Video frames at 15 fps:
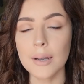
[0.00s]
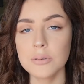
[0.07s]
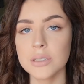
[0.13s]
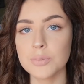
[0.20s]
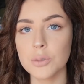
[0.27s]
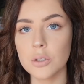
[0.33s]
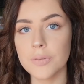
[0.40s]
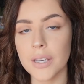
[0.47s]
I was
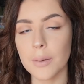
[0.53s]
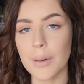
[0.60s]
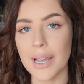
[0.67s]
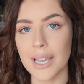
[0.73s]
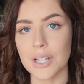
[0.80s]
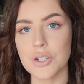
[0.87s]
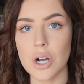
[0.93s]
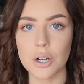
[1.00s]
moving my
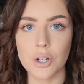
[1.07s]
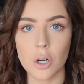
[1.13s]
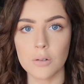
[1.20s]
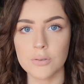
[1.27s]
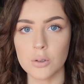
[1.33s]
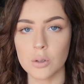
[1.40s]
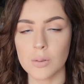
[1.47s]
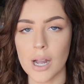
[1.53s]
hedgehog
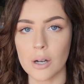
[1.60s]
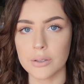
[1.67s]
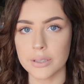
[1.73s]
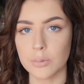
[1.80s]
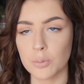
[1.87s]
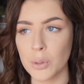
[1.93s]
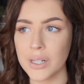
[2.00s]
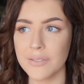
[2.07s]
Kovu around
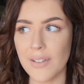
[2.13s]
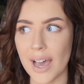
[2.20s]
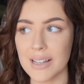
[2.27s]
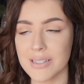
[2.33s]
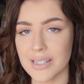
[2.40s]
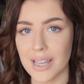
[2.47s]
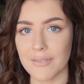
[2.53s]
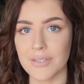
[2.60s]
pretty
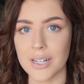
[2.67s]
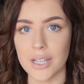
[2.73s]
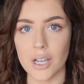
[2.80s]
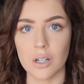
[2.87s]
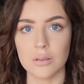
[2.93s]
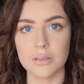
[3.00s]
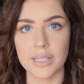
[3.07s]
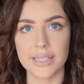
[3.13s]
fast in that
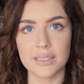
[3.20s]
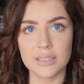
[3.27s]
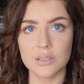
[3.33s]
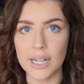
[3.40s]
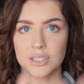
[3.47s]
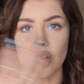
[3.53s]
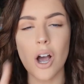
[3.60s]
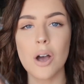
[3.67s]
video. Like,
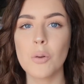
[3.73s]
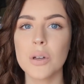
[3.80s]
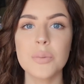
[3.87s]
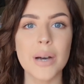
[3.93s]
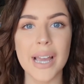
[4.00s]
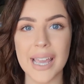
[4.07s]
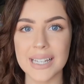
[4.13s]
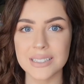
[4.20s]
I talk with
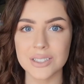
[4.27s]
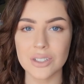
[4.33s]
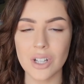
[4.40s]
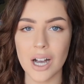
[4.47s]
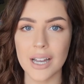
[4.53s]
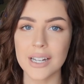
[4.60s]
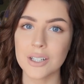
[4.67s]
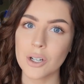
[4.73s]
my hands a
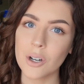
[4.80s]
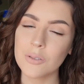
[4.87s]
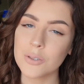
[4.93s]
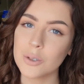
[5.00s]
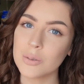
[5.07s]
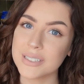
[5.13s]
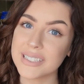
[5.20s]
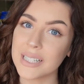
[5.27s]
lot and
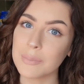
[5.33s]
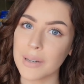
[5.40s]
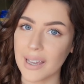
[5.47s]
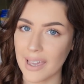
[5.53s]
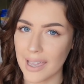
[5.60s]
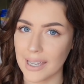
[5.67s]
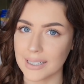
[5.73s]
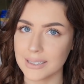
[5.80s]
Kovu was in my
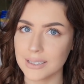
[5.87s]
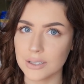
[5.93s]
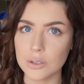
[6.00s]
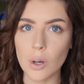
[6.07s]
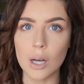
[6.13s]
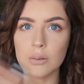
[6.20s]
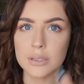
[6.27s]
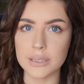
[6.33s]
hands.
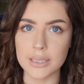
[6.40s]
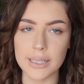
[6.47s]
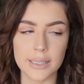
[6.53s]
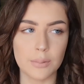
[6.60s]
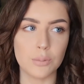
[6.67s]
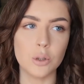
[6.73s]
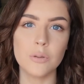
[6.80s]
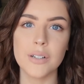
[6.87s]
So I was
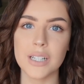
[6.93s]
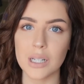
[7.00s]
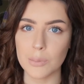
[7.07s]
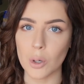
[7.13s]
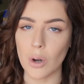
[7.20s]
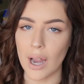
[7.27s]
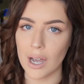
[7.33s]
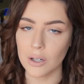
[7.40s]
like moving
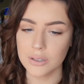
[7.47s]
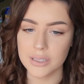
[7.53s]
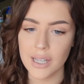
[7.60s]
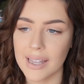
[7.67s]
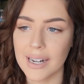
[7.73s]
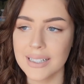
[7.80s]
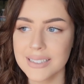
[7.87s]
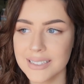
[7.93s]
him around
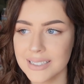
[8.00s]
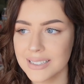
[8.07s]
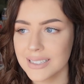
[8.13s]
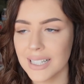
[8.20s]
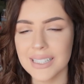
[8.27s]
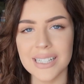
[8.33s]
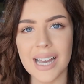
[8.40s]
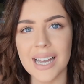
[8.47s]
and I just
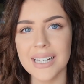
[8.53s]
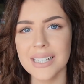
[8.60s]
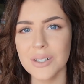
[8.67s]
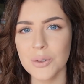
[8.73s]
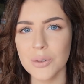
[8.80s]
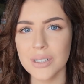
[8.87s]
decided I didn't